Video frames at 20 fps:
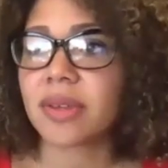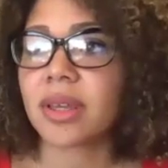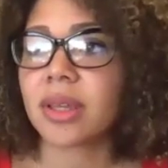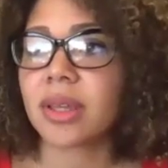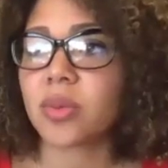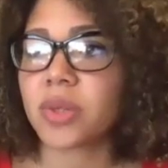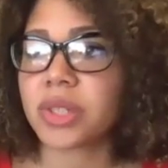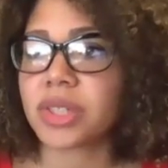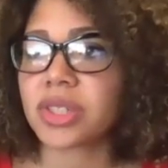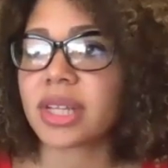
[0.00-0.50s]

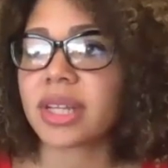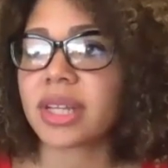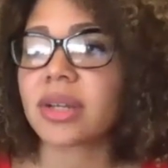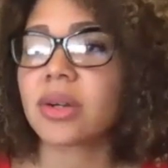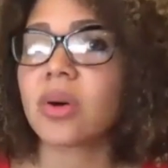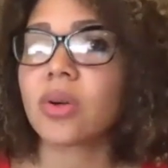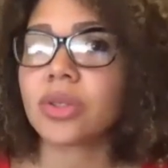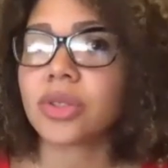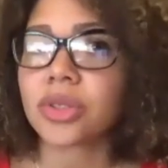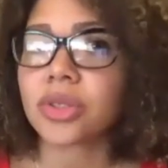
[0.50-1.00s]
in which like
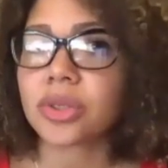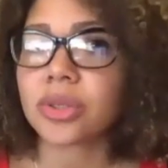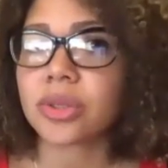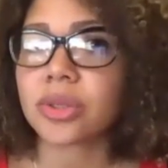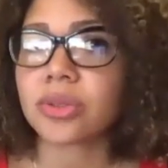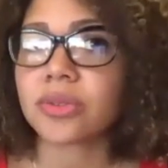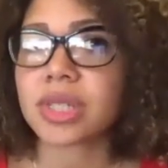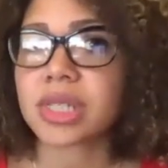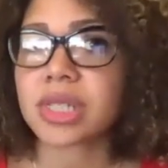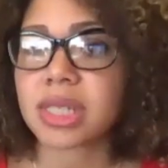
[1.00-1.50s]

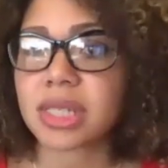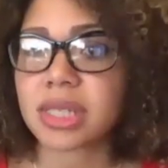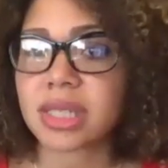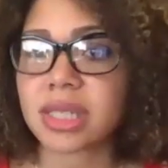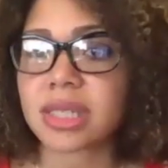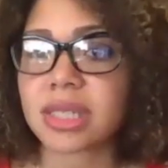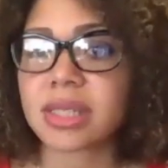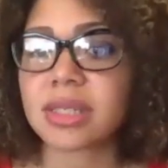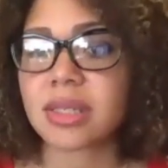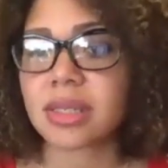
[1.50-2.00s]
cultural
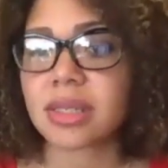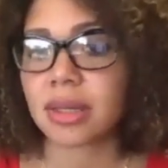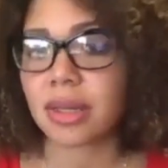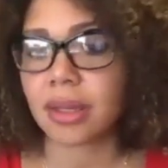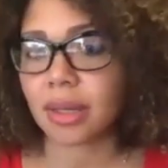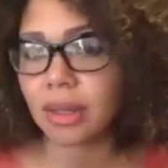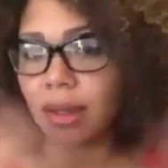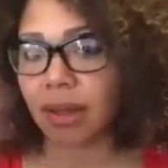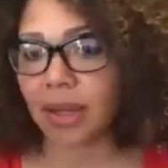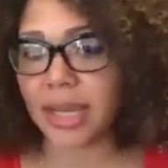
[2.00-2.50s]
resistance
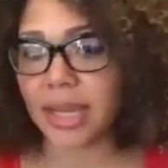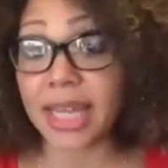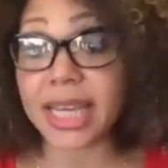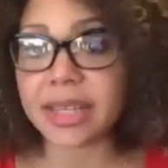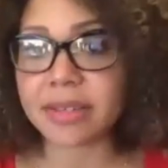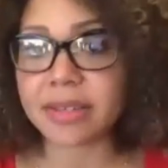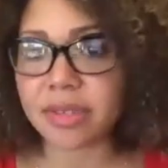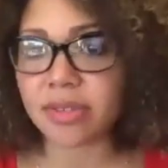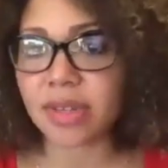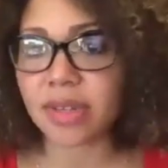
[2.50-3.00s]

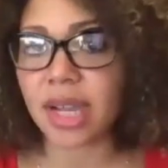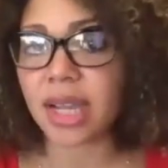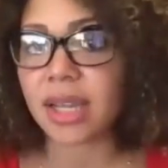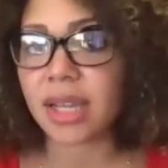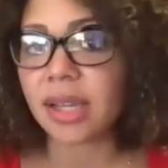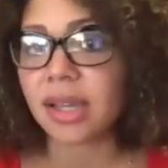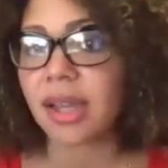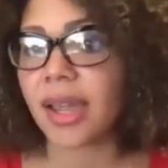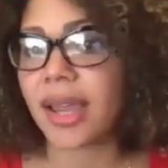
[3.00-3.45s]
lives, right?